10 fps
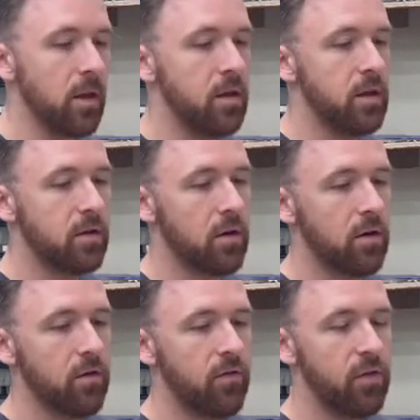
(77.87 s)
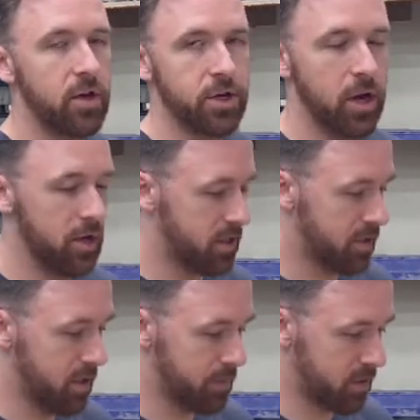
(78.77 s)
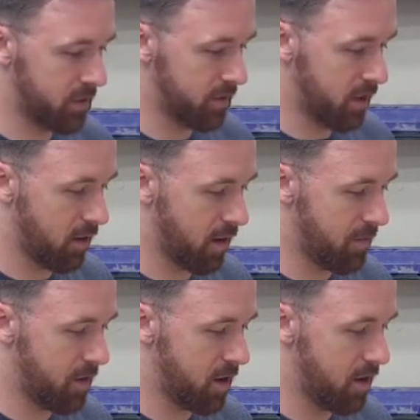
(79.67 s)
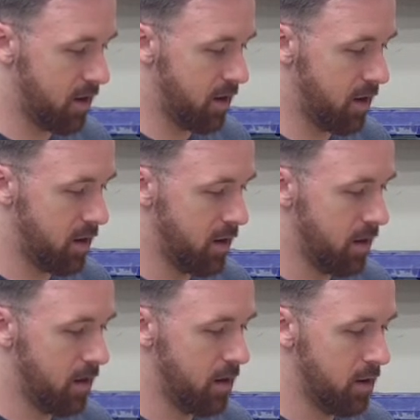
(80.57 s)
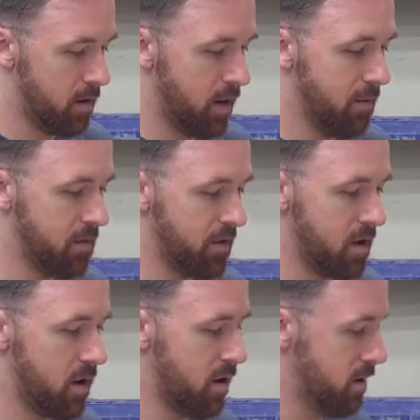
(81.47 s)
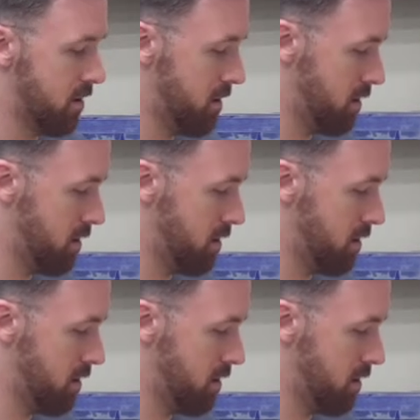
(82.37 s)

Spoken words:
These are flush cut snips I grabbed on Amazon.